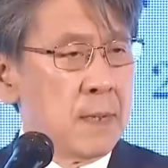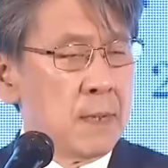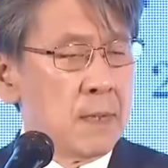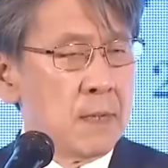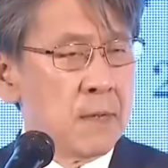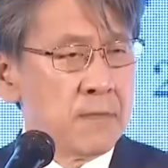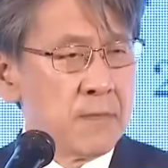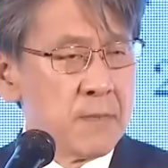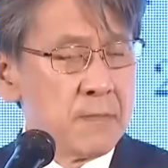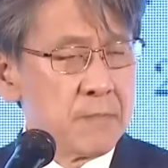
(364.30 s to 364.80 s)

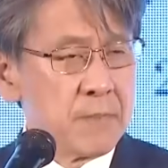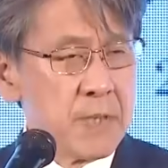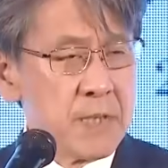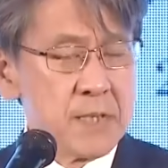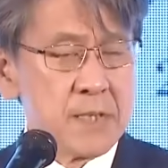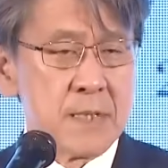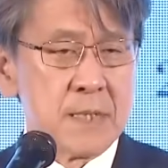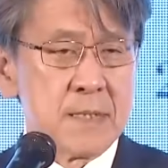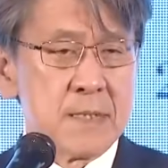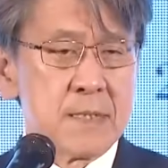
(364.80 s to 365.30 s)
of the
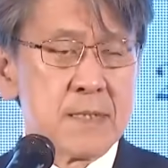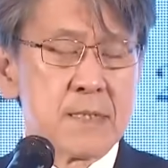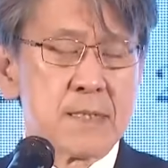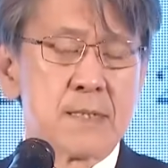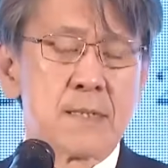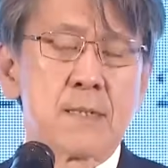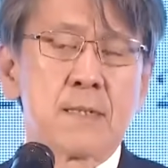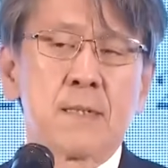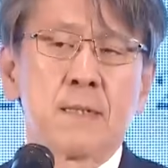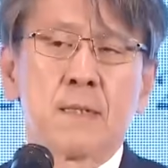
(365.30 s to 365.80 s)

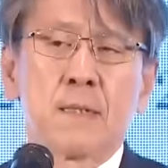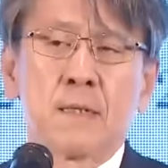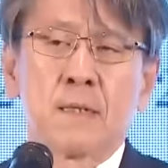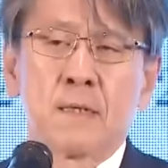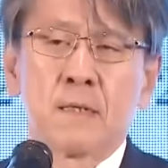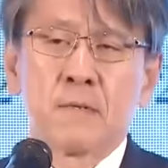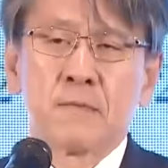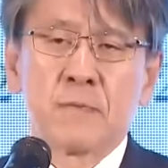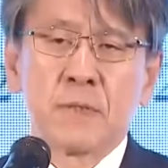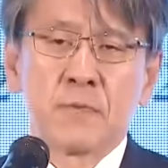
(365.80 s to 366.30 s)
presence
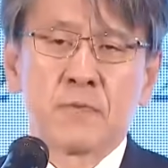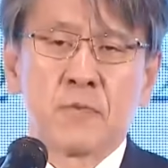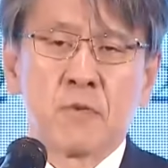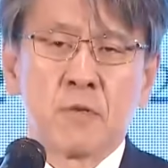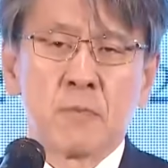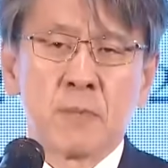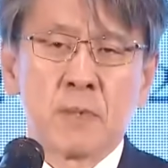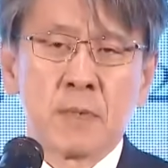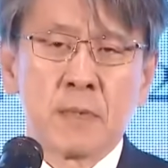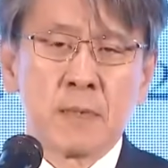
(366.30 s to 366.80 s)
of a
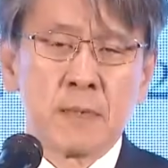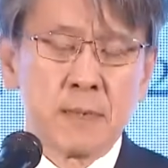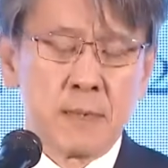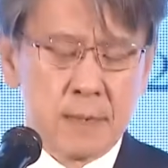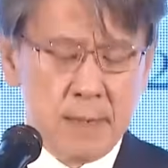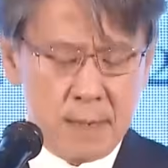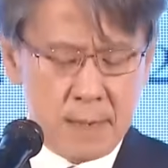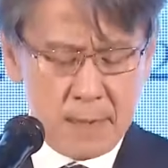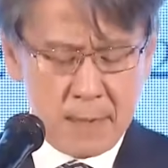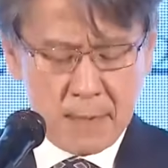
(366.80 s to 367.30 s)
former
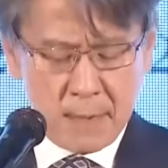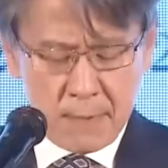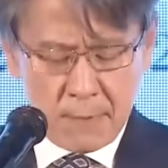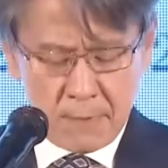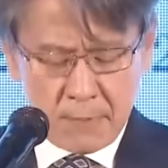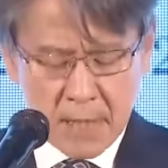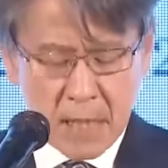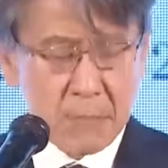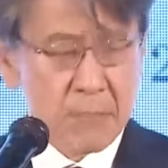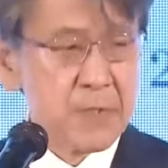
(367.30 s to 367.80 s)

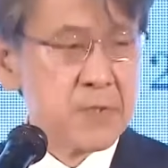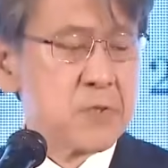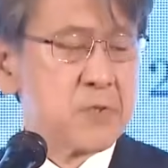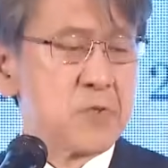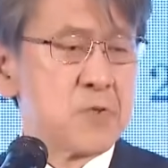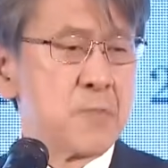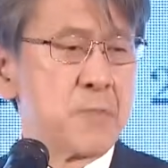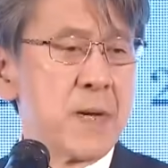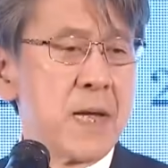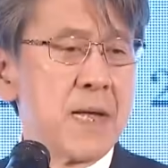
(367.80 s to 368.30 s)
Prime Minister of
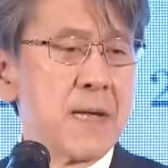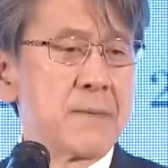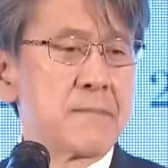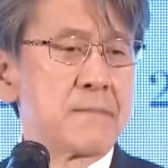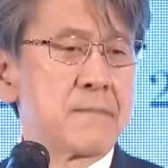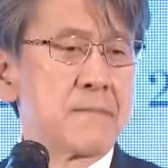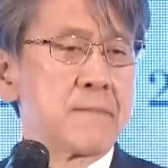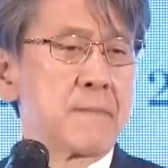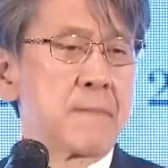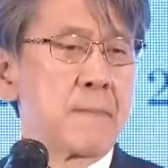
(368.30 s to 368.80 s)

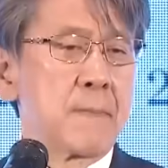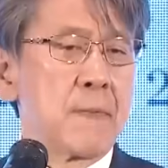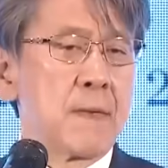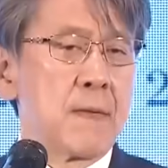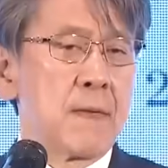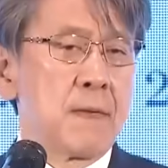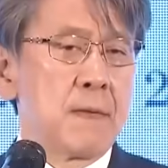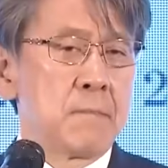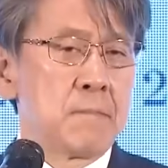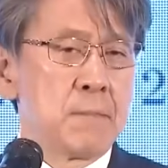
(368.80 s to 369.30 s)
Japan,
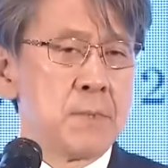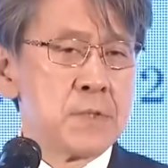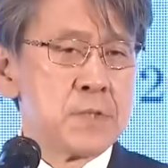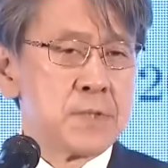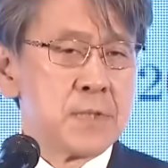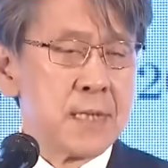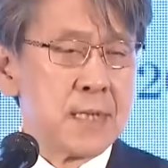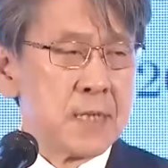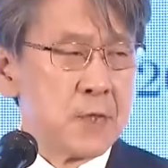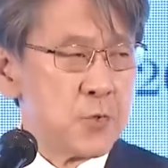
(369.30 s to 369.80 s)

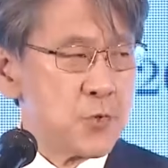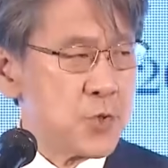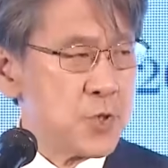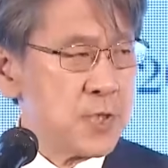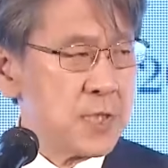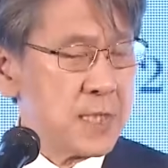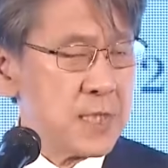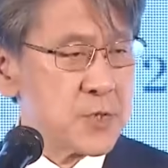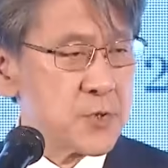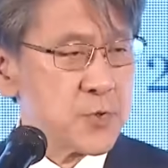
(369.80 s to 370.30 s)
Mr.
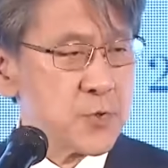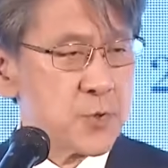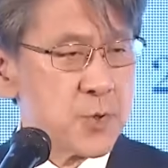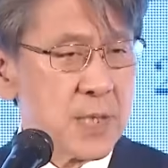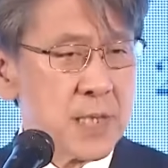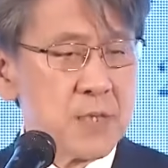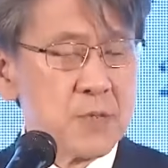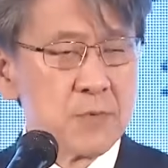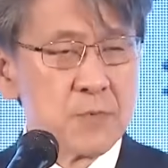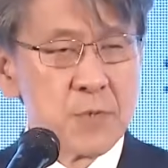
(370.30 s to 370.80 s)
Yoshihide
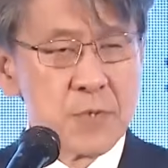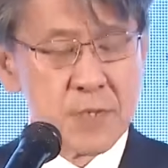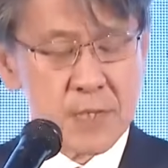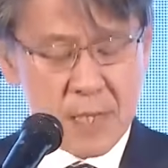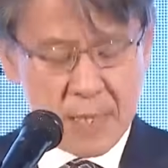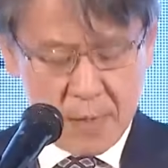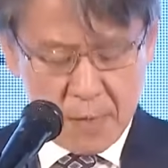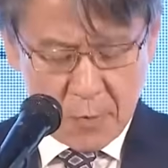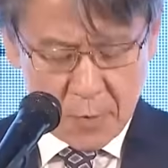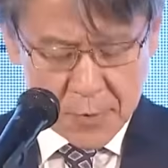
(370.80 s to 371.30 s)
Suga, who is
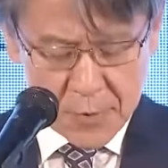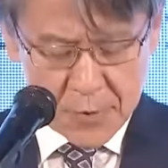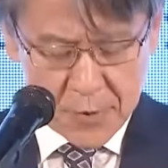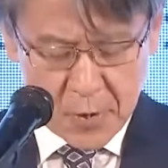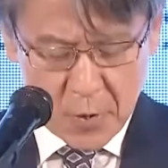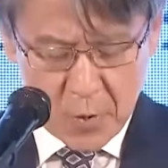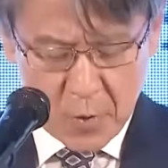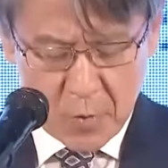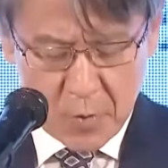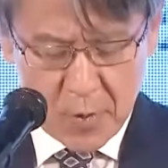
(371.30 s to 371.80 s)

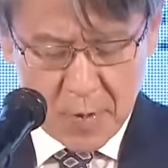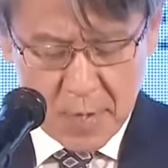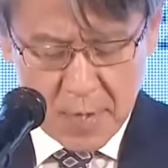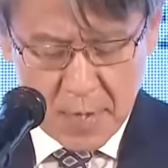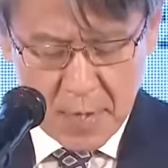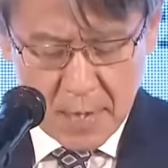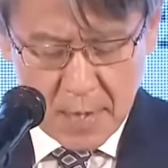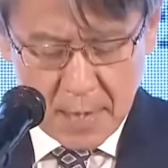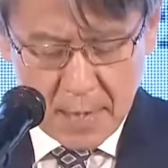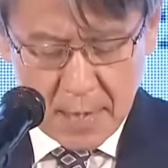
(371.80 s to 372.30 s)
also
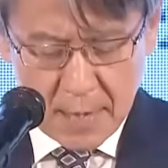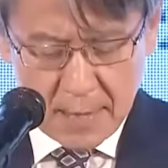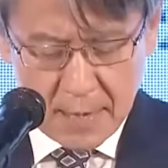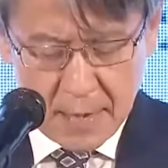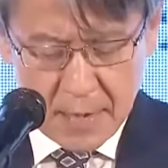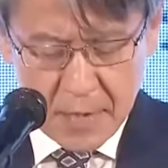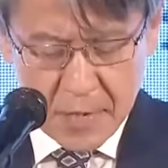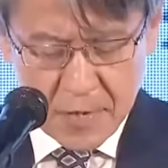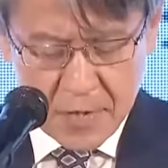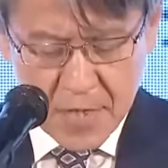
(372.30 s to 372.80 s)

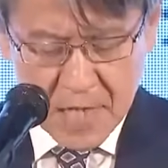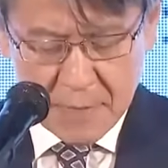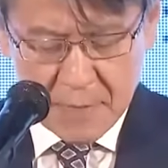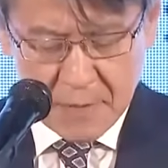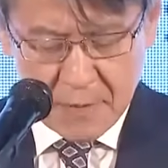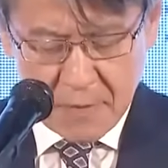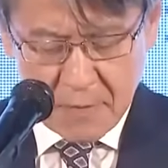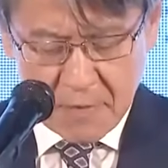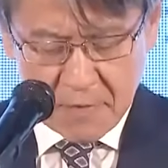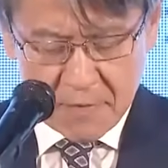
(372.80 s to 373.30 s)
the
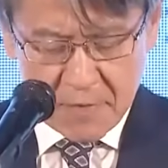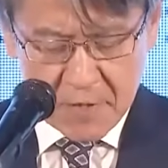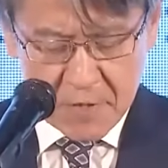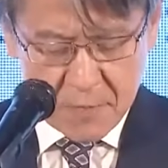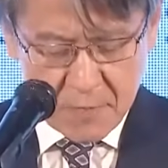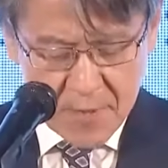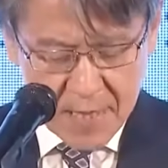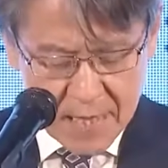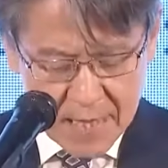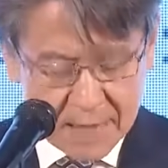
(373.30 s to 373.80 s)
chairman of the
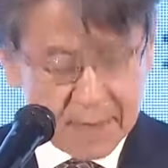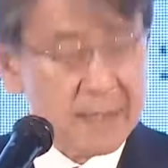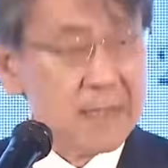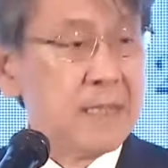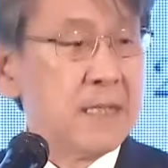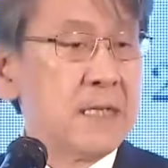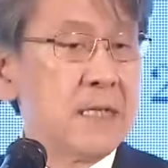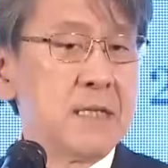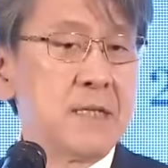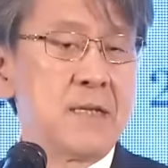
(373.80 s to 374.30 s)

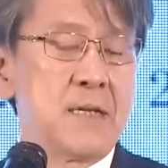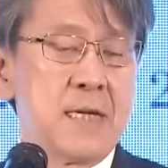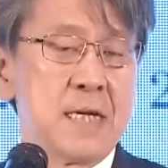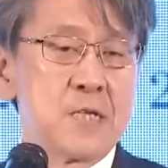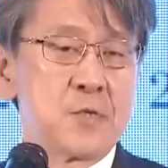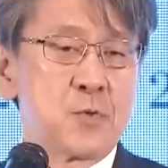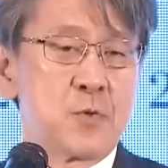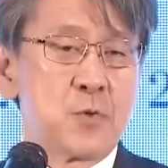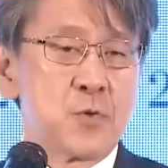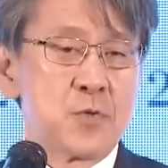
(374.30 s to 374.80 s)
Japan-India
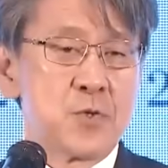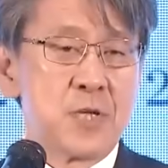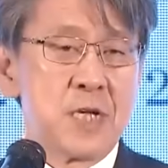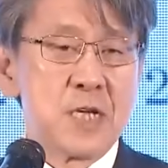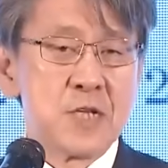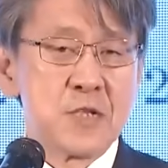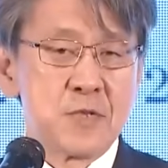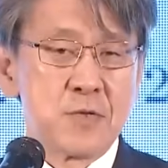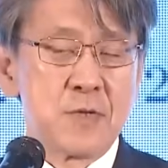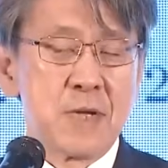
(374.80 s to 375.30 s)

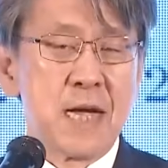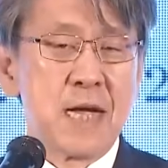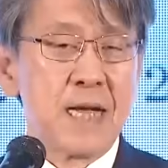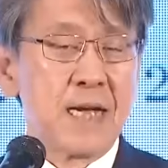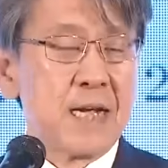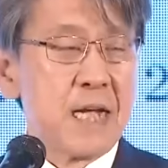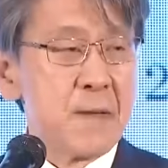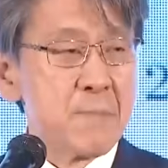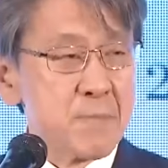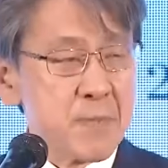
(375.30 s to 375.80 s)
Association. I
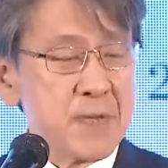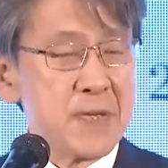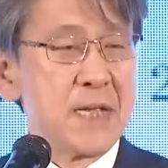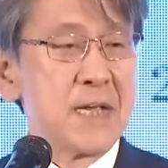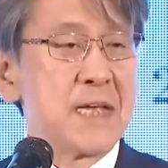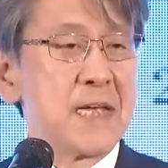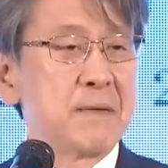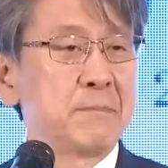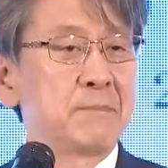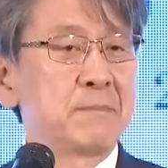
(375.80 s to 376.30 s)
accompanied
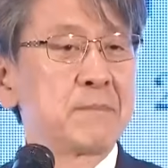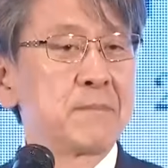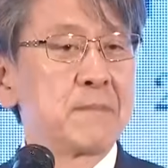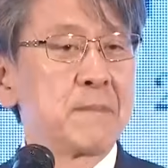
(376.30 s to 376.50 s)
him